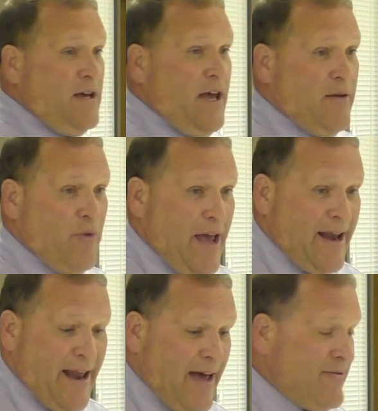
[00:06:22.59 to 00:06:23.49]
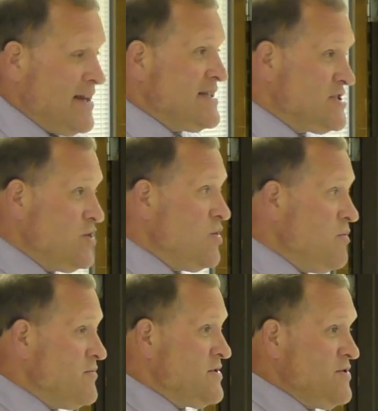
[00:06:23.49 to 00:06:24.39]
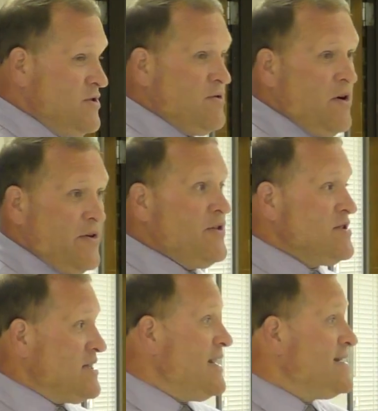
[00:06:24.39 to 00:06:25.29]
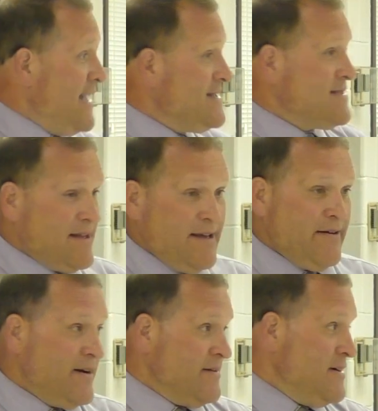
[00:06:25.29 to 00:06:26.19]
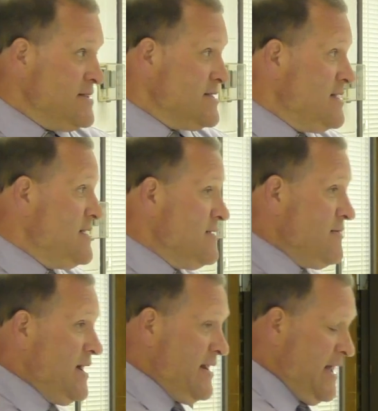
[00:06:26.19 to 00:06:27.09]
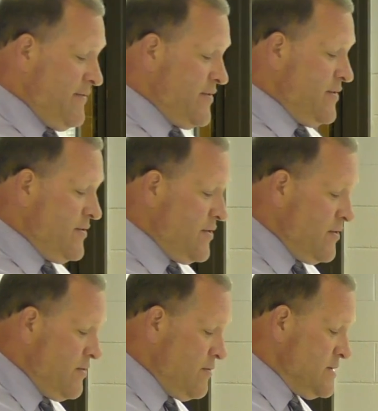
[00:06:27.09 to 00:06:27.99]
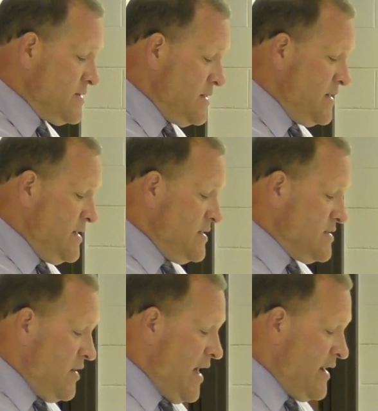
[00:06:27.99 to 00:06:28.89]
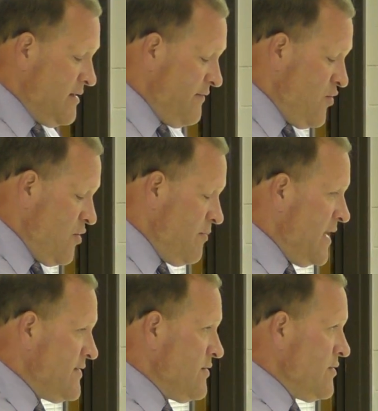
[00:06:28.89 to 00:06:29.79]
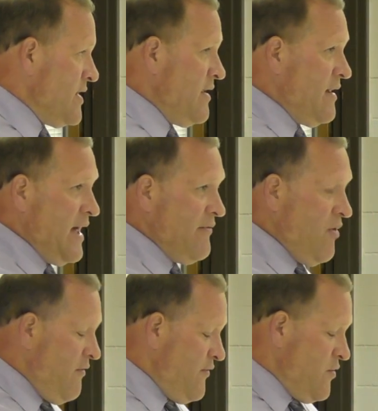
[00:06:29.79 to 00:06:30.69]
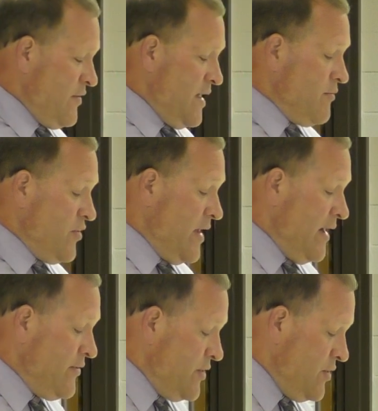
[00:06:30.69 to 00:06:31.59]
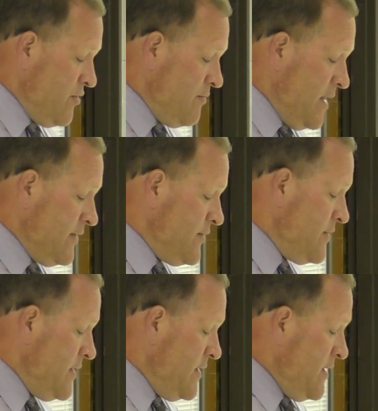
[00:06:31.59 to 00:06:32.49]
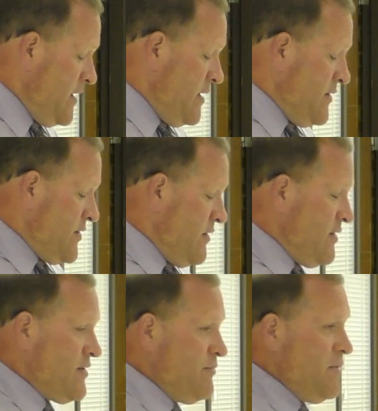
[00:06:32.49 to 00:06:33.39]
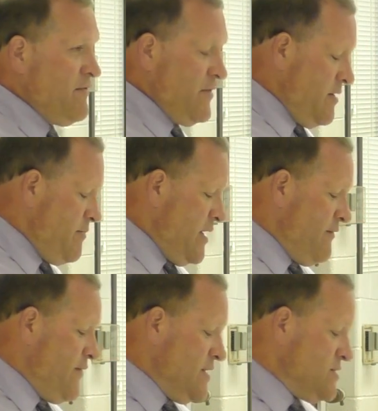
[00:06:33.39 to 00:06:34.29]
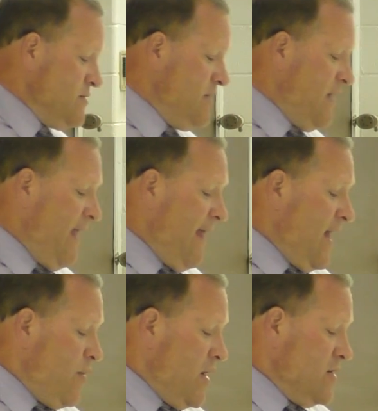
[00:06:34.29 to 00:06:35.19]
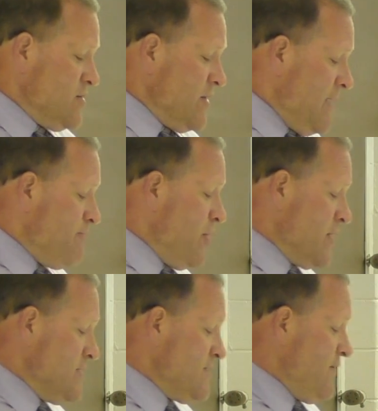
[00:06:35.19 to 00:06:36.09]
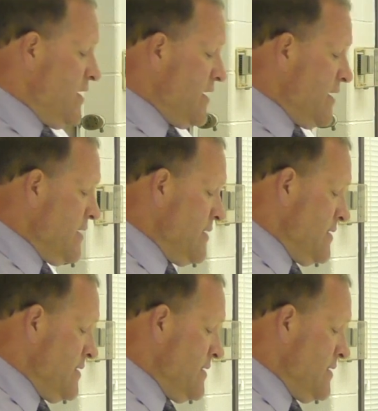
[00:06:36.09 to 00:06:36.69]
And we had to have at least two of them to do our nurse aid testing here anyways. We had to have two of the newer ones. So out of the four beds that we did have, all four of them are now the newer beds. Yeah, so it's been very beneficial. We also get Perkins funding